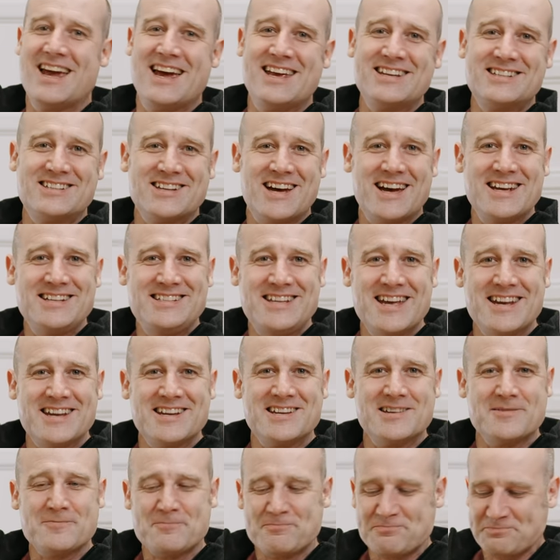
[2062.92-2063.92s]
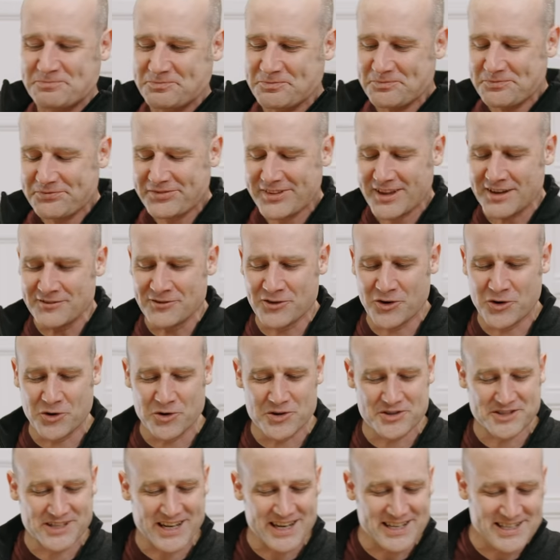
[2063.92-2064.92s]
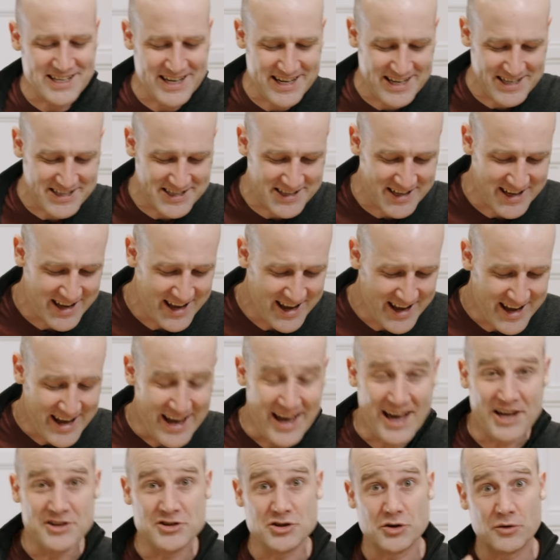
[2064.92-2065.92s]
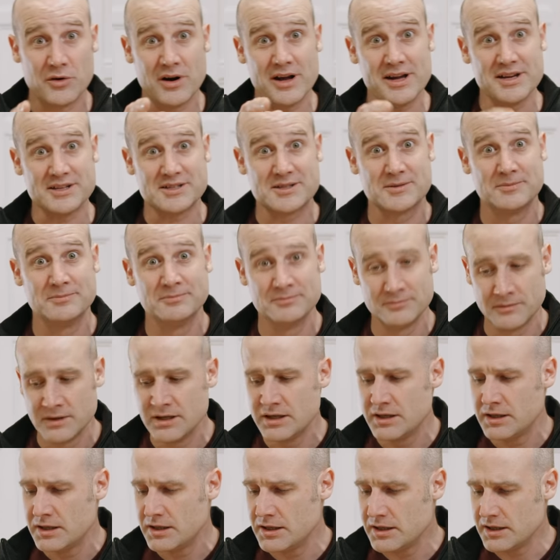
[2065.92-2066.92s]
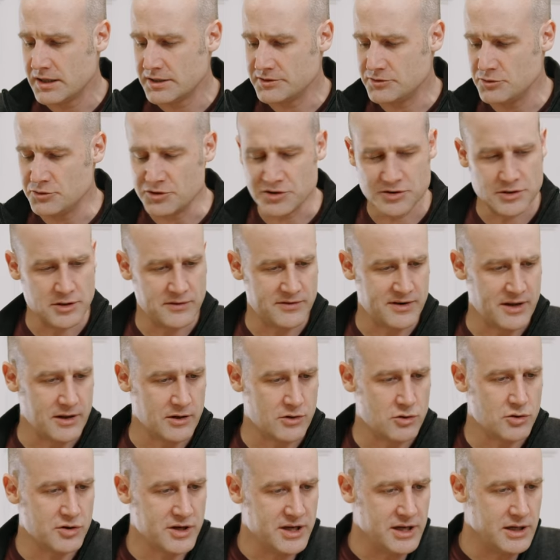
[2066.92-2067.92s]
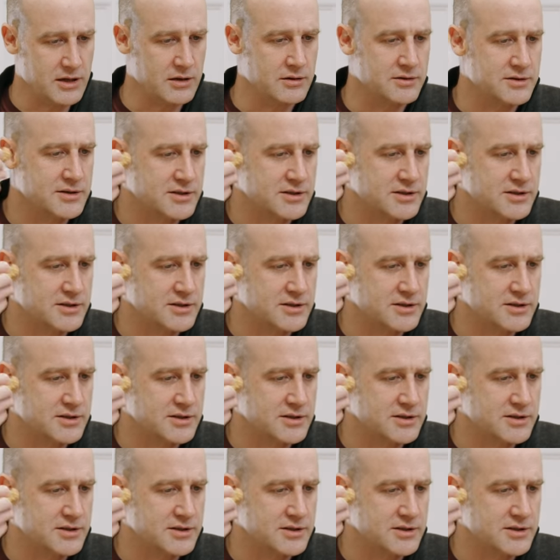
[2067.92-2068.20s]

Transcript: Yes, I did it. Of course I did. And you're right. I do deserve another cookie.